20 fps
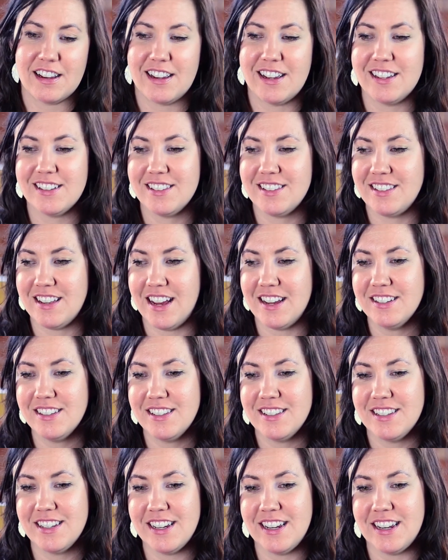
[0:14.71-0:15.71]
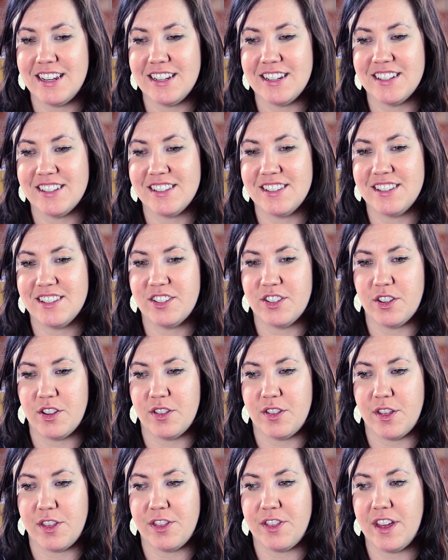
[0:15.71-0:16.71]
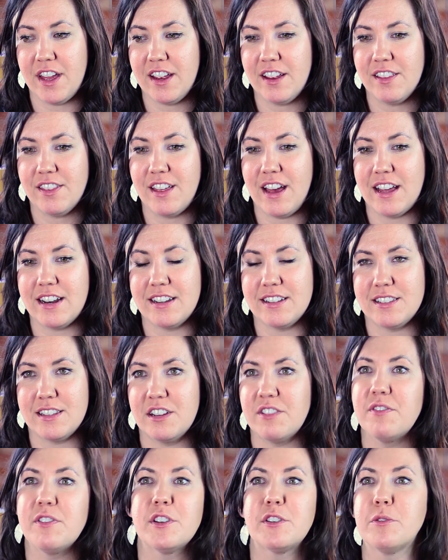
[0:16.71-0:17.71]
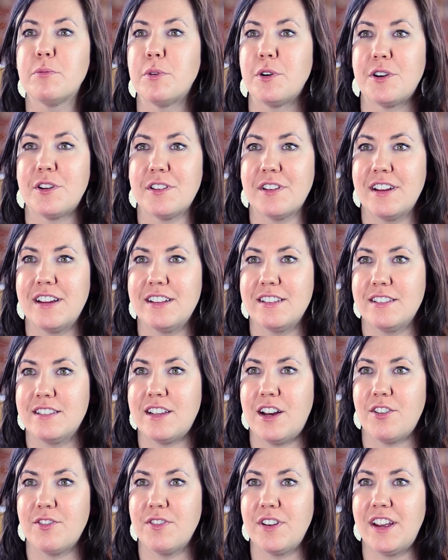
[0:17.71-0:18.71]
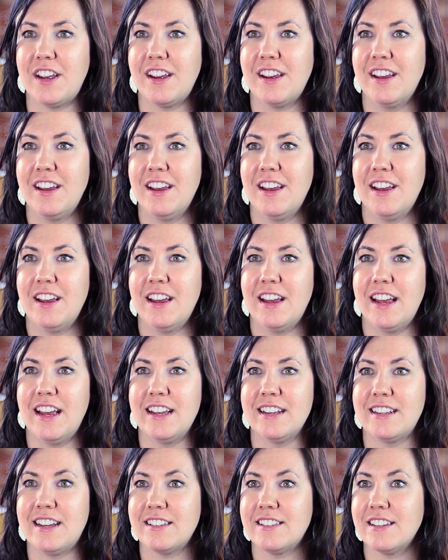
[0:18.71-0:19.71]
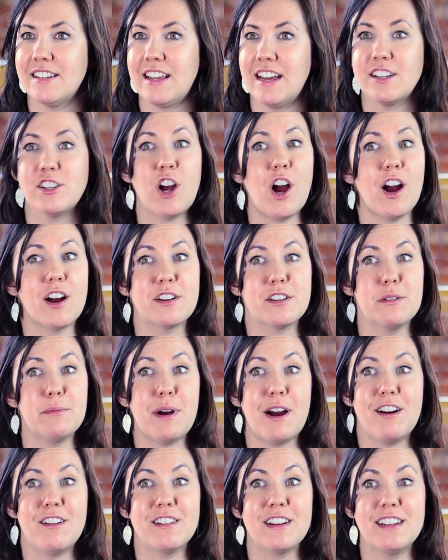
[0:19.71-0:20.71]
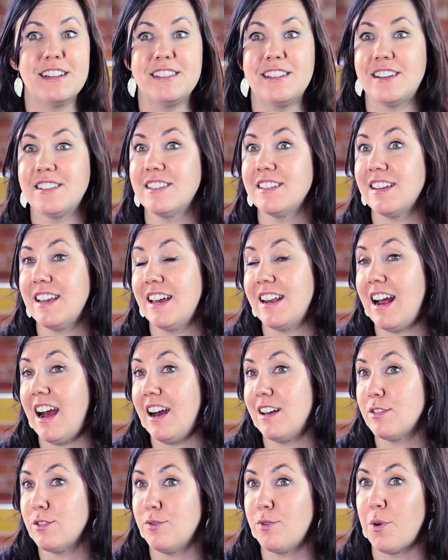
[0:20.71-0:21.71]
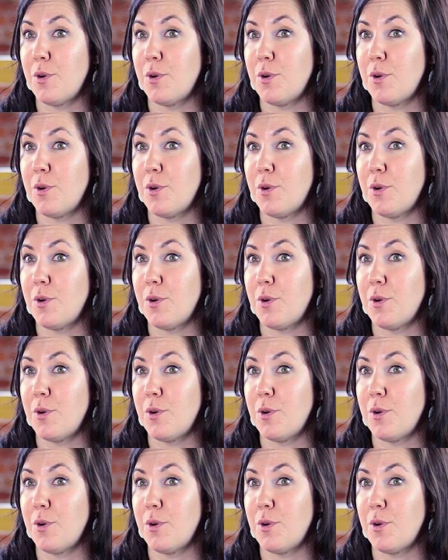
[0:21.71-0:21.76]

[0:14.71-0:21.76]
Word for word: Consent is the thing that is invisible in Selfie. It doesn't get talked about, it doesn't get asked